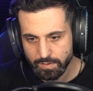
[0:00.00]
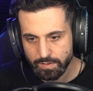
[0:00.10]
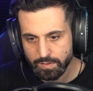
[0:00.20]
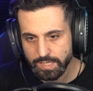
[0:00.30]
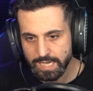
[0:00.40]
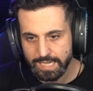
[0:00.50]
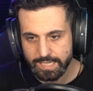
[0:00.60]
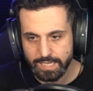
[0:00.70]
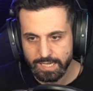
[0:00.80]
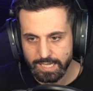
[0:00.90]
Yeah, I
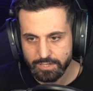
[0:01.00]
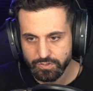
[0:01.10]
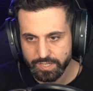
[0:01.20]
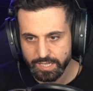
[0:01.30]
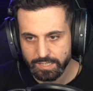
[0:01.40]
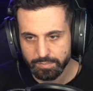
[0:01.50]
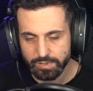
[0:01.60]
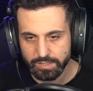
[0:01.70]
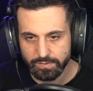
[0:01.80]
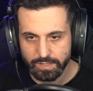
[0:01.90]
actually can't
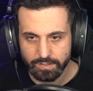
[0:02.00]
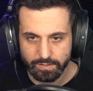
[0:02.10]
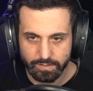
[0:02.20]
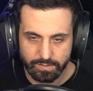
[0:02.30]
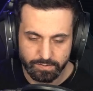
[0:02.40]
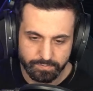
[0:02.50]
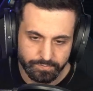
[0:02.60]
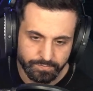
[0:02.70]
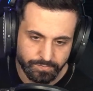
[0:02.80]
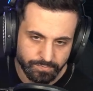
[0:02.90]
play around
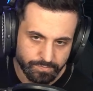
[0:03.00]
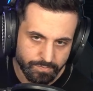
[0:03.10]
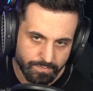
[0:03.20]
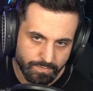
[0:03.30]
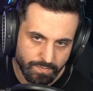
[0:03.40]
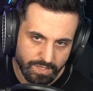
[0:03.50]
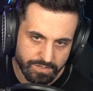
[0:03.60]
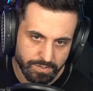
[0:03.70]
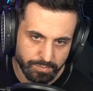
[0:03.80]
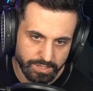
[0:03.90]

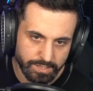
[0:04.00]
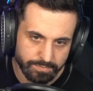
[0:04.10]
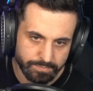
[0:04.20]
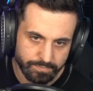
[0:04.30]
Sabrina.